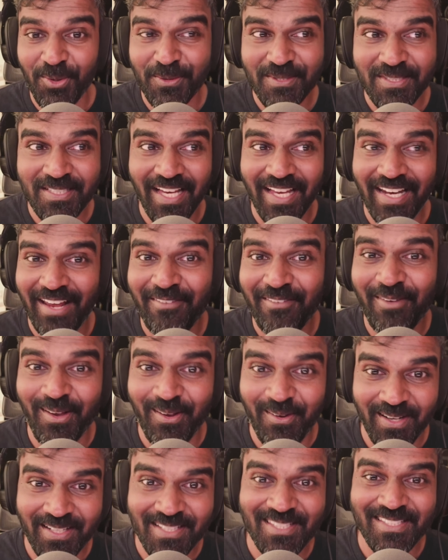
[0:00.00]
and I
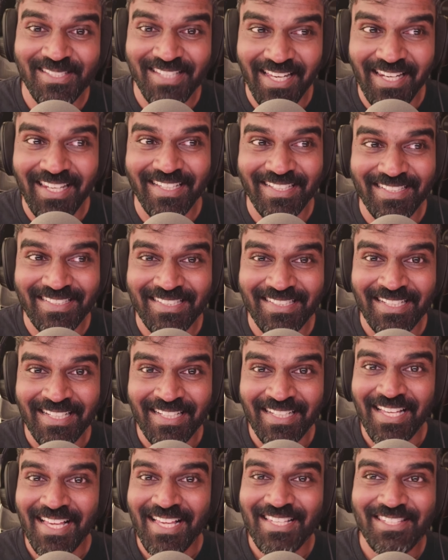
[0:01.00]
regret selling it.
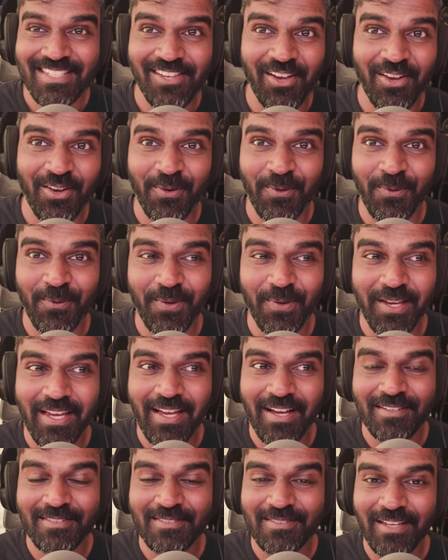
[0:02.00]
So
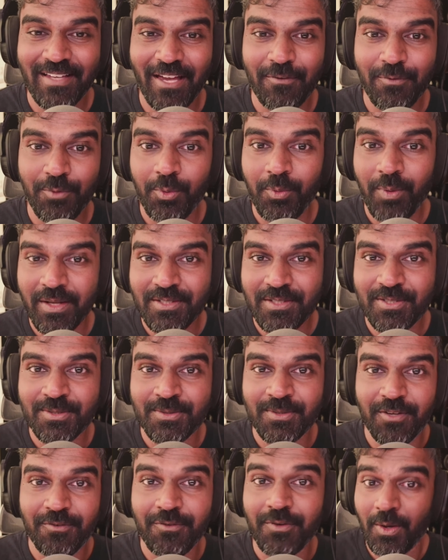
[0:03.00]
yeah, if
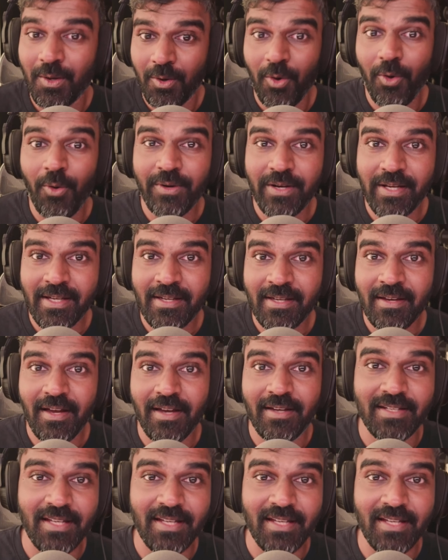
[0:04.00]
you're owning a